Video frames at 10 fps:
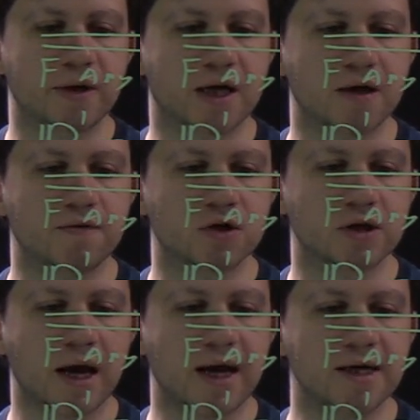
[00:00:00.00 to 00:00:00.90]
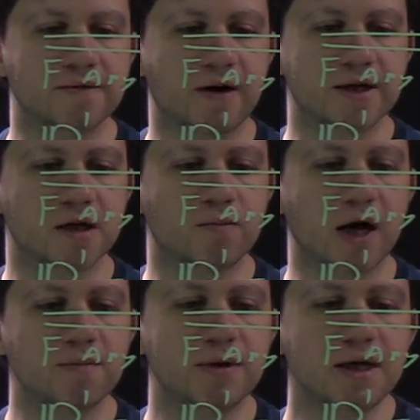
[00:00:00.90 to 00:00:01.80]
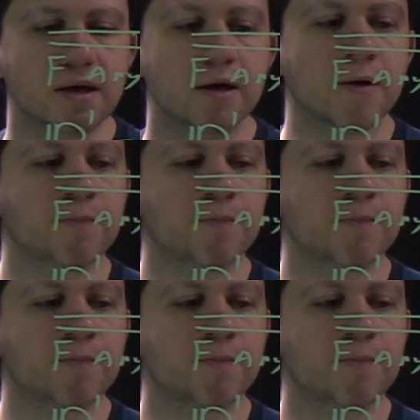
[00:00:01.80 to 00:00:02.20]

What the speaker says: by coefficient a divided by b,